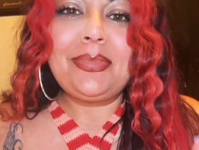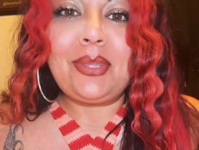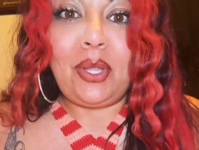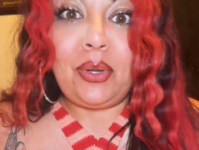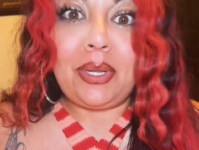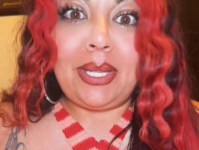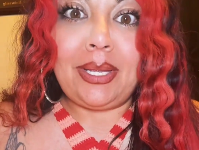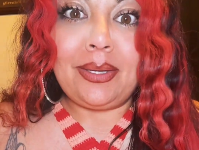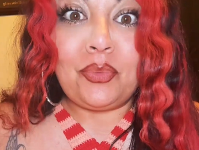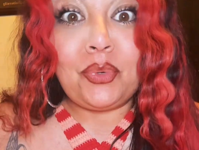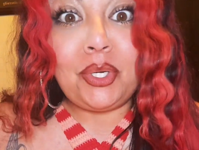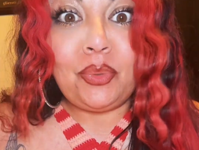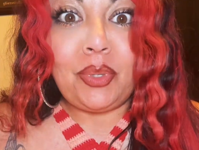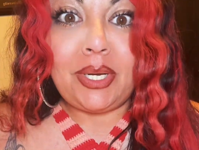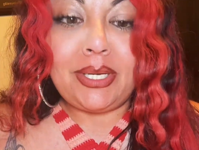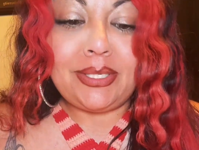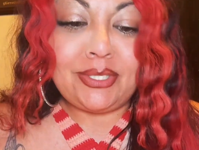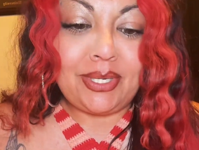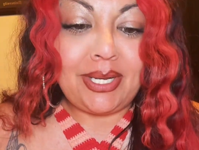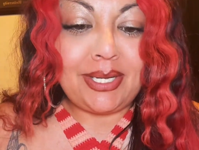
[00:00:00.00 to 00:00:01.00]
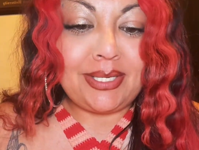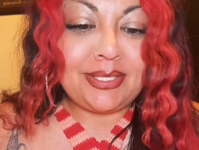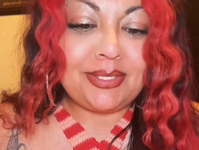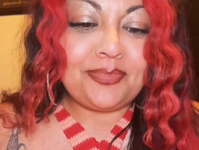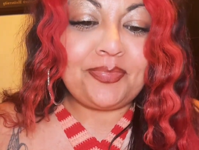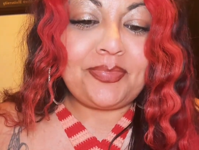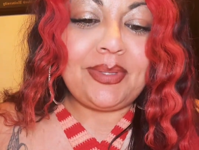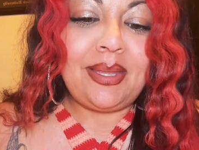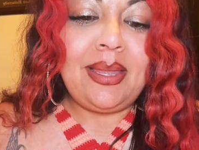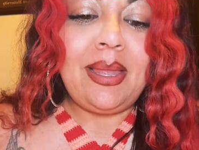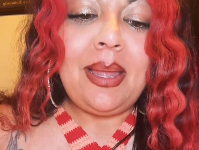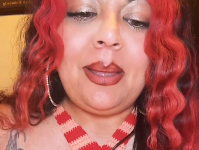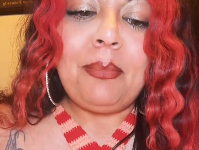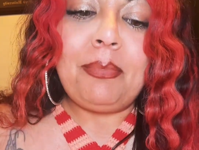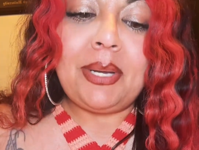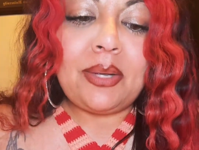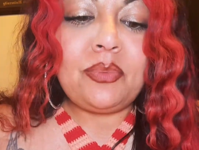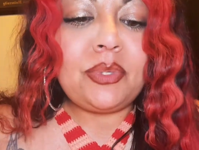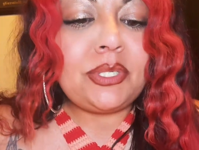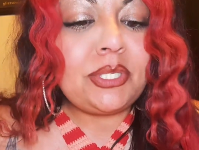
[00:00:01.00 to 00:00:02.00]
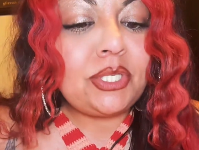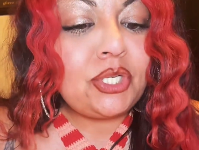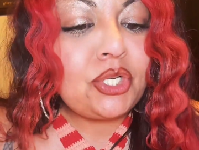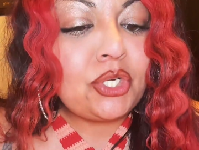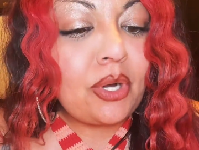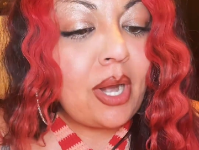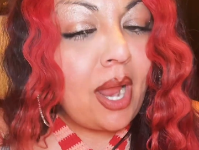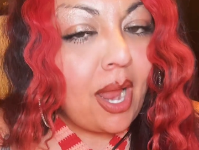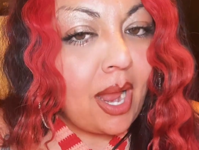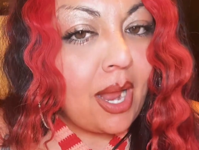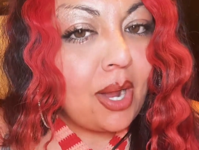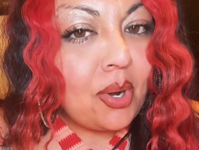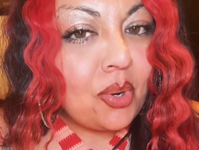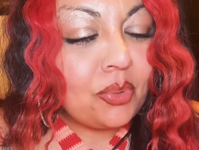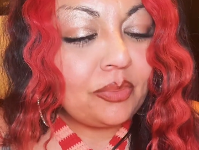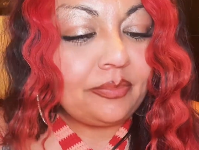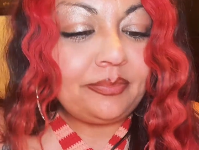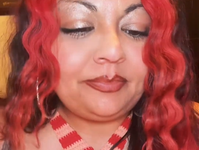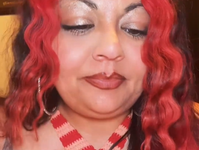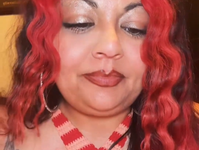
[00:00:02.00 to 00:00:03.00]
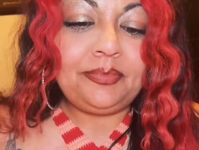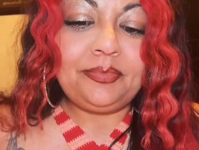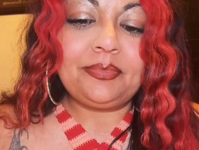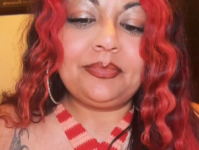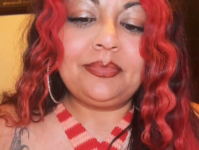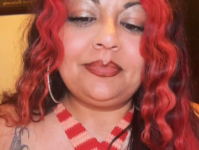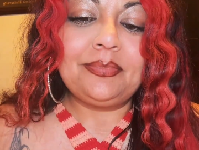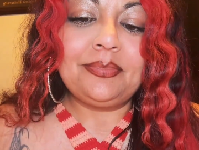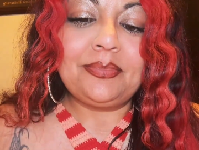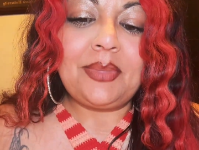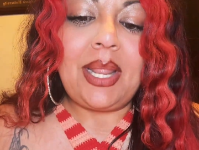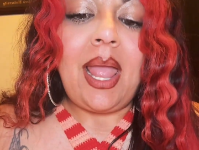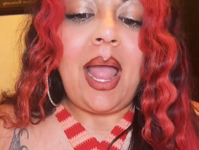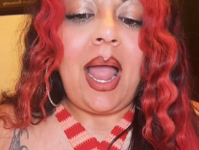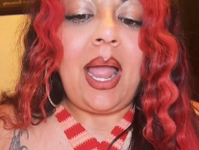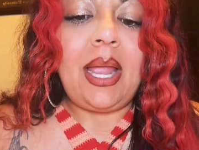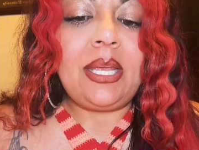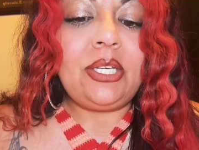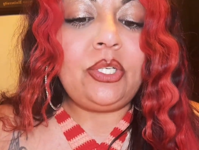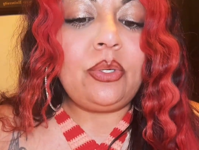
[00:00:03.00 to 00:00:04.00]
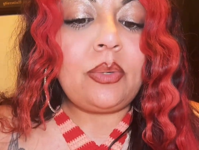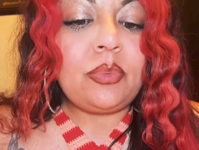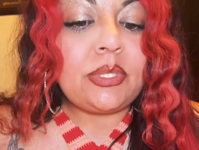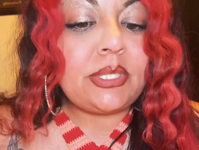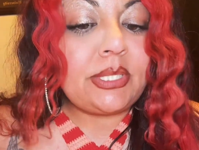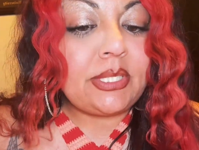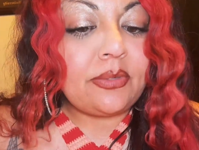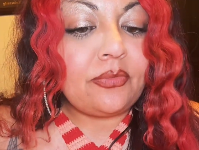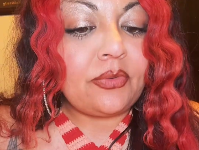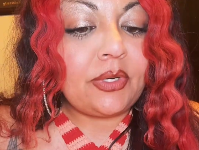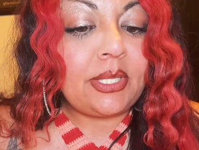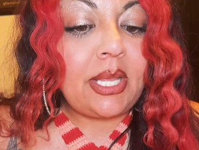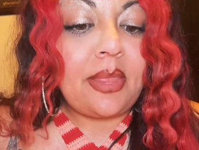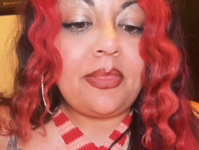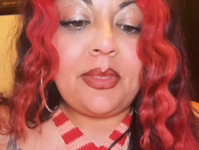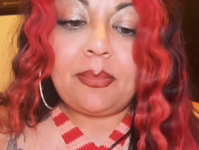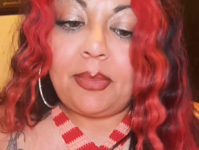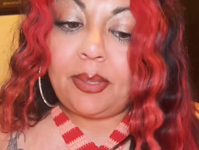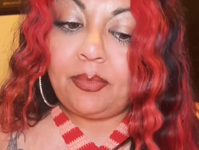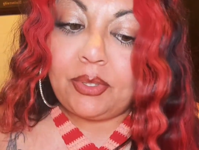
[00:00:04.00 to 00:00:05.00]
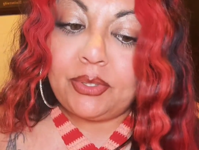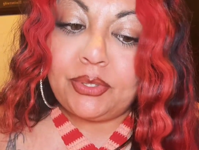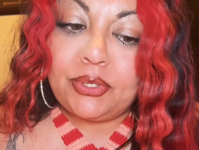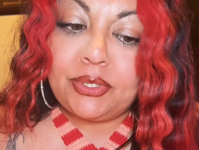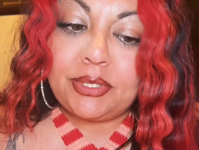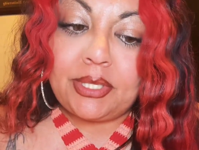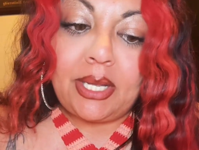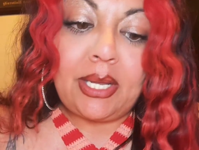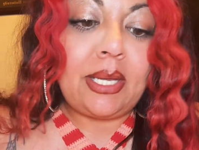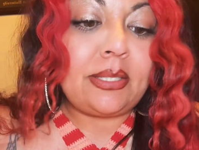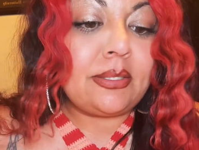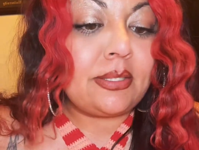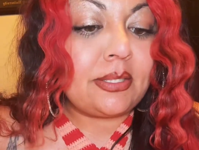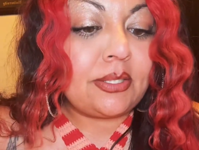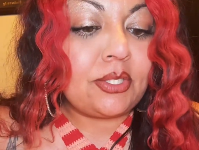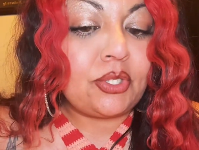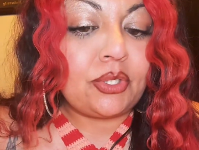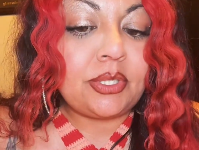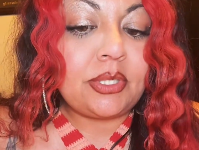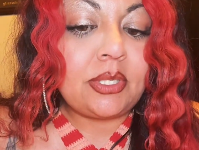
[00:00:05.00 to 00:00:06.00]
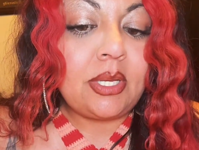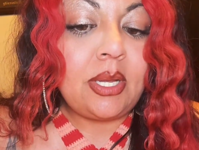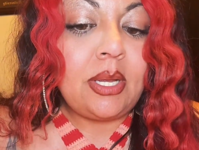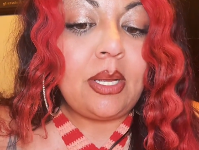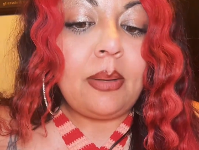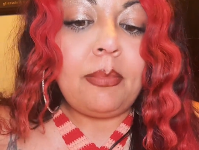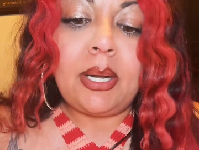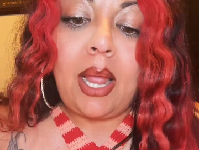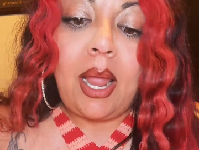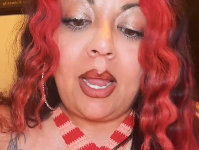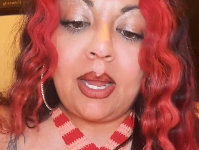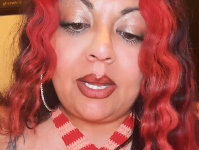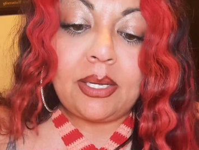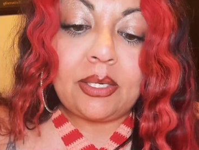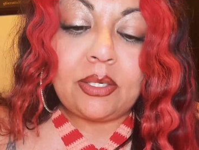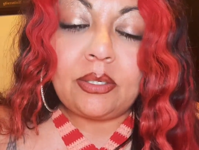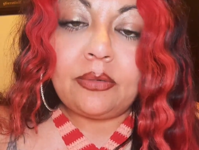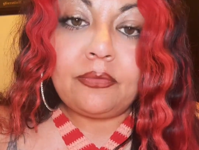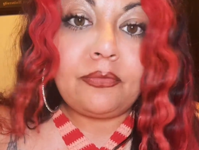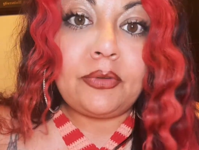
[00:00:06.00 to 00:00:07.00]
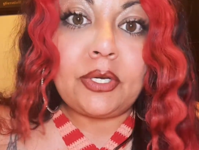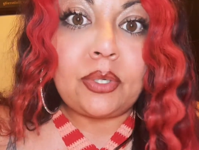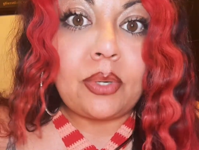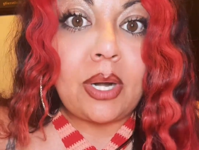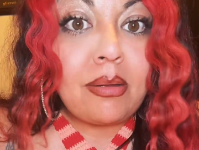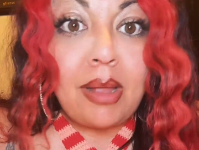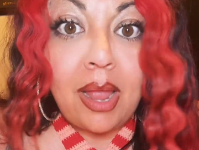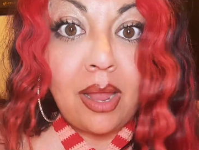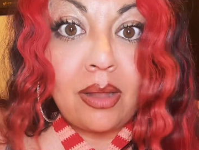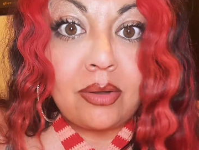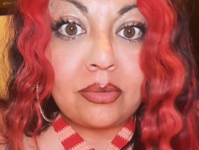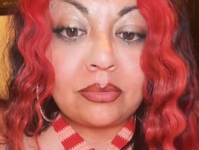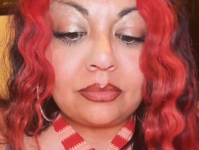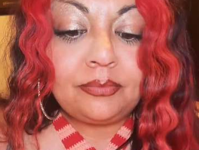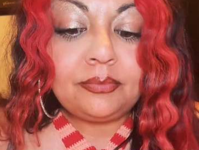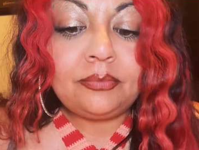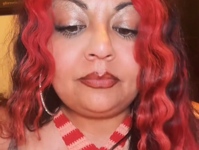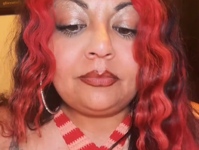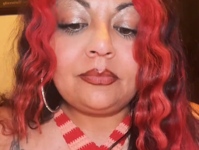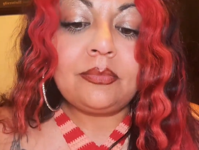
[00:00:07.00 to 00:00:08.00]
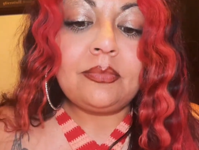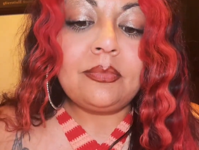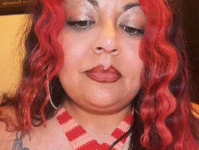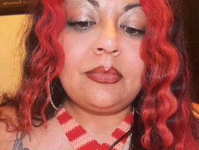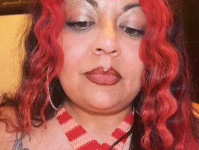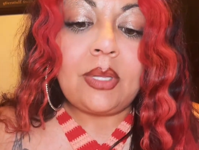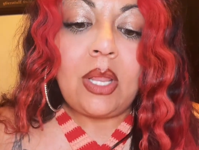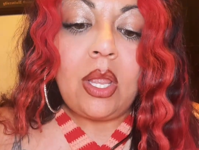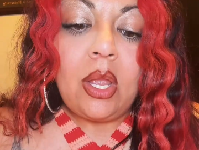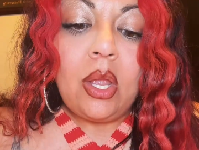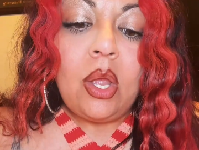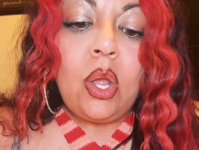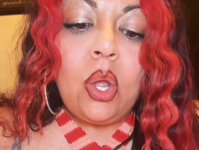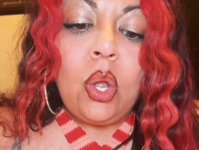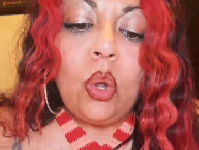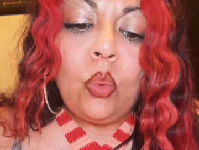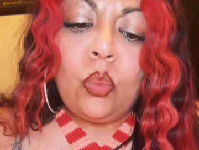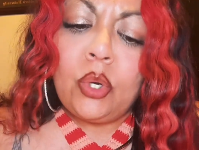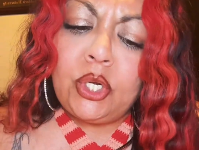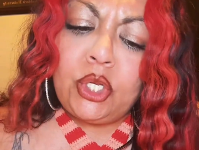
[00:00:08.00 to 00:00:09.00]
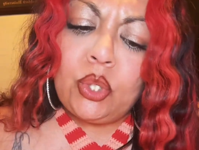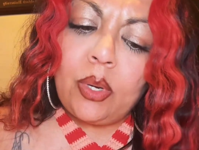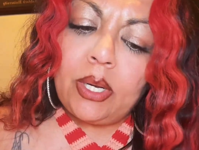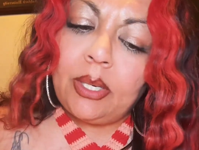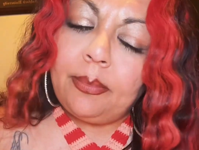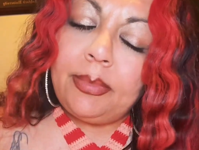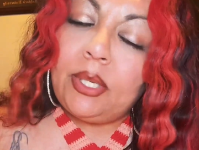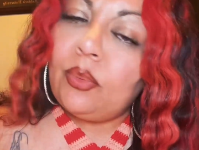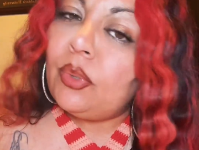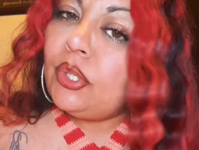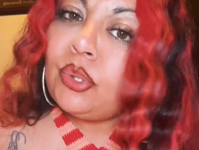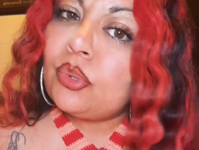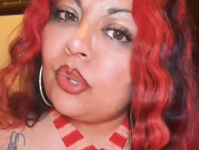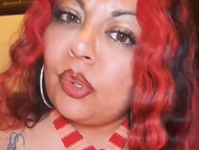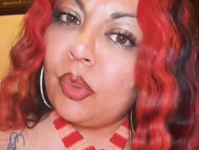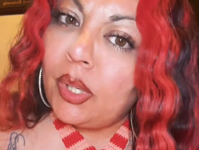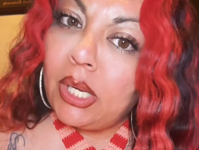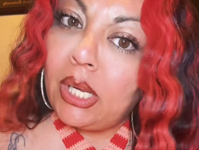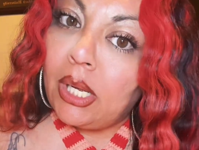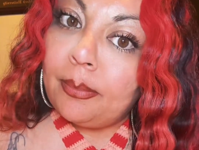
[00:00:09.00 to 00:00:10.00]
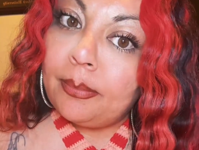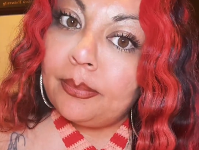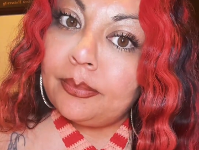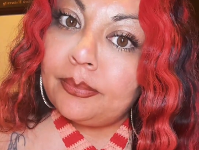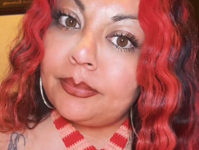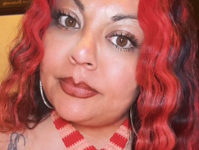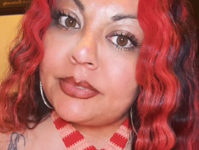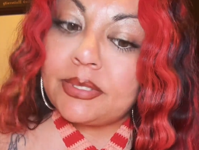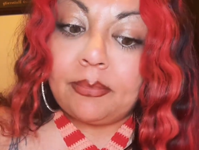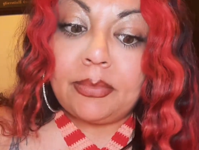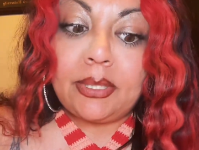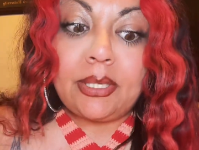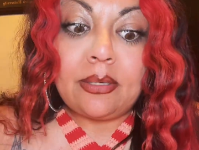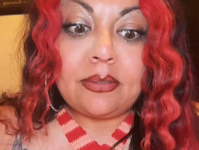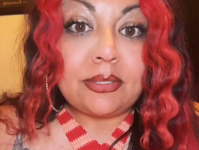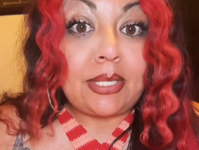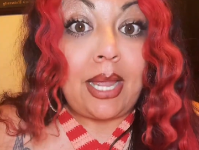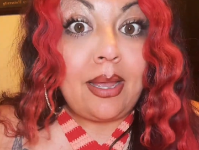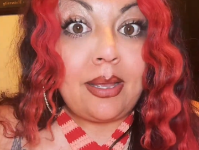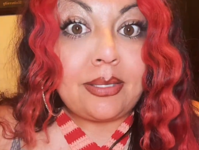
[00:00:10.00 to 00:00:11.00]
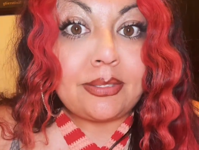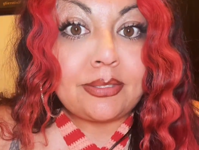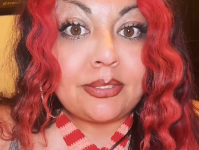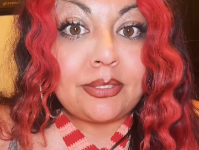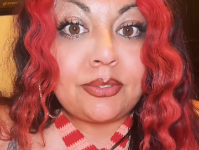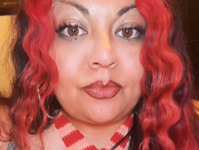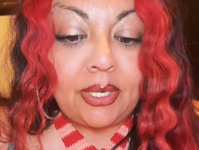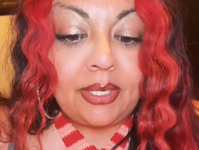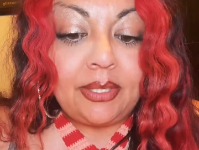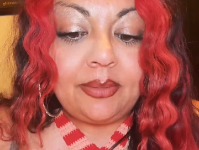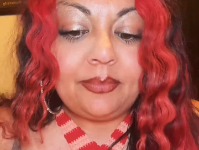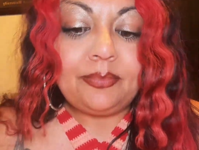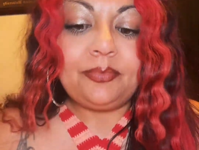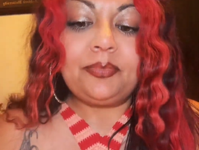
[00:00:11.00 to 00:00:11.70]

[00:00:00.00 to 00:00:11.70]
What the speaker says: Okay, rewind, you guys. But I wasn't sure how. I knew I was different than my brothers and sisters, but I couldn't figure out how. What do you want to be when you grow up? Somebody else asks, right?